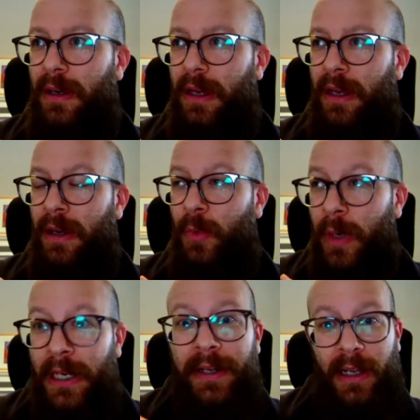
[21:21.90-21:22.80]

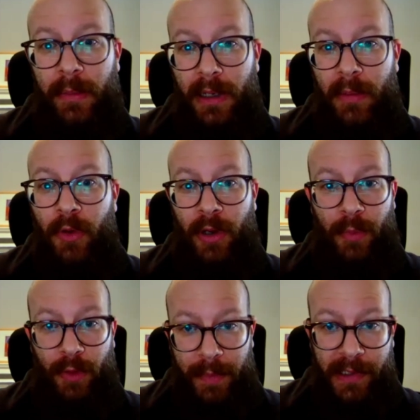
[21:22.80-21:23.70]
will enable more and
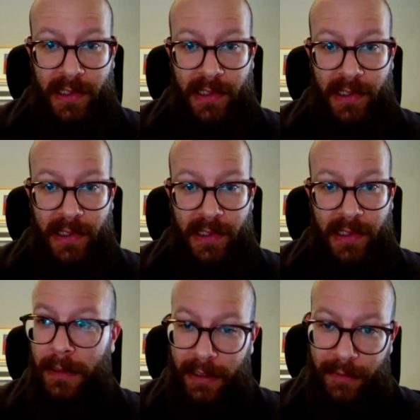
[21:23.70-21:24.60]
more businesses,
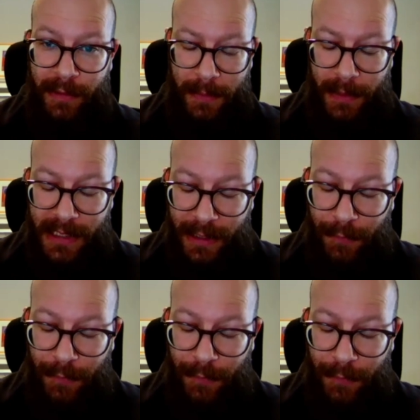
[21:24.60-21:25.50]

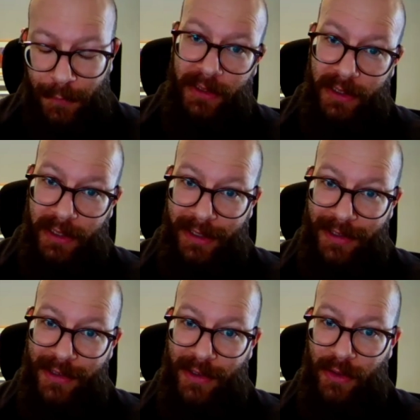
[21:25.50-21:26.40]
specifically
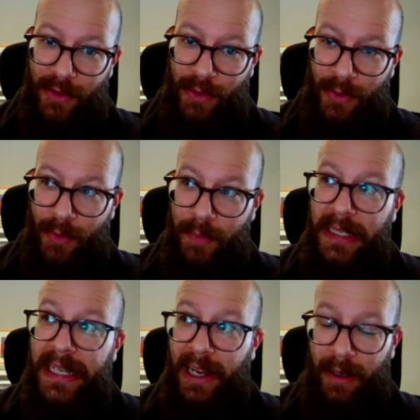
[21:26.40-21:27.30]
fintechs, to
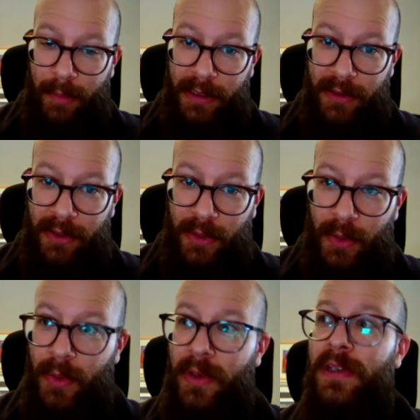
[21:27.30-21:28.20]
be able
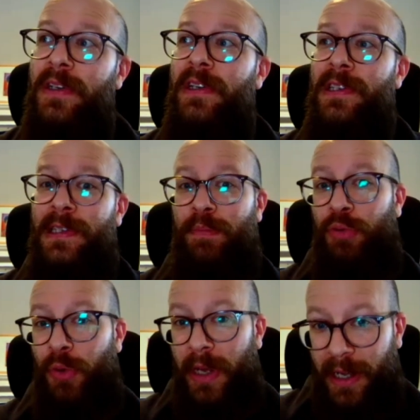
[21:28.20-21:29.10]
to
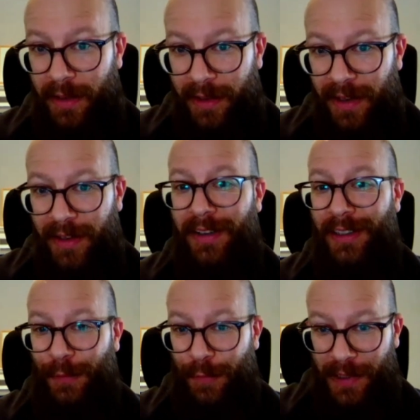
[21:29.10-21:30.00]
spread their
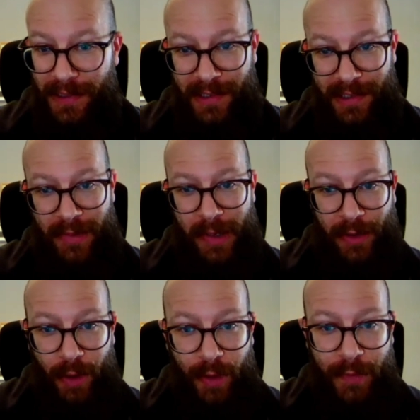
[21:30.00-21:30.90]
defenses
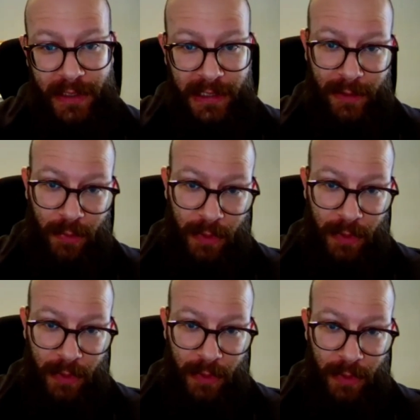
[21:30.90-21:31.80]
around all of these three
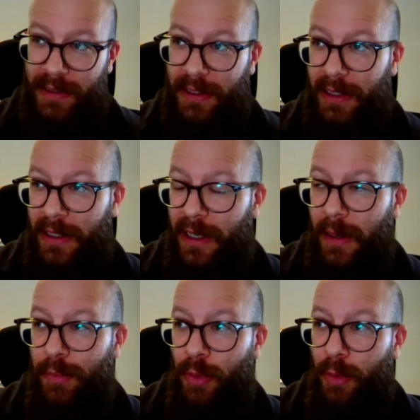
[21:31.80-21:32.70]
different
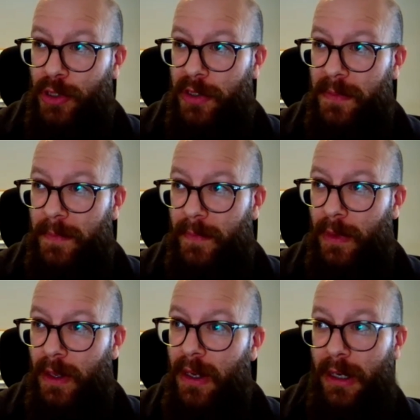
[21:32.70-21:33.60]
approaches.
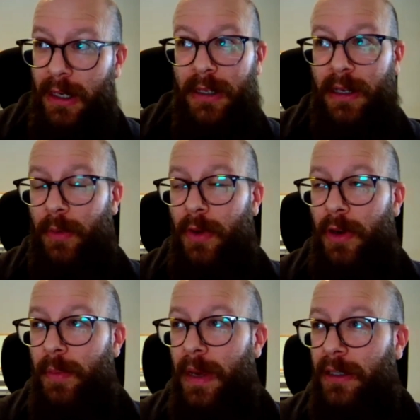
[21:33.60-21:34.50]
Now,
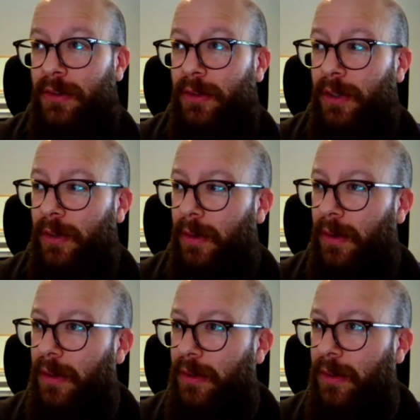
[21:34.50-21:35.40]
going back to
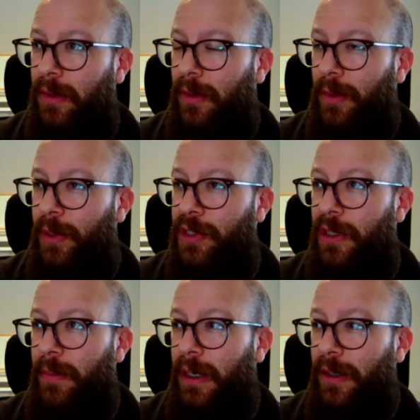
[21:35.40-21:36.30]
your question
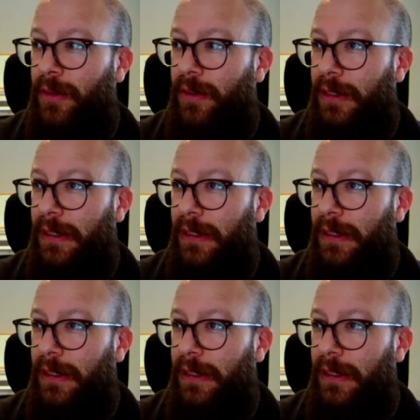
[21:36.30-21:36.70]
about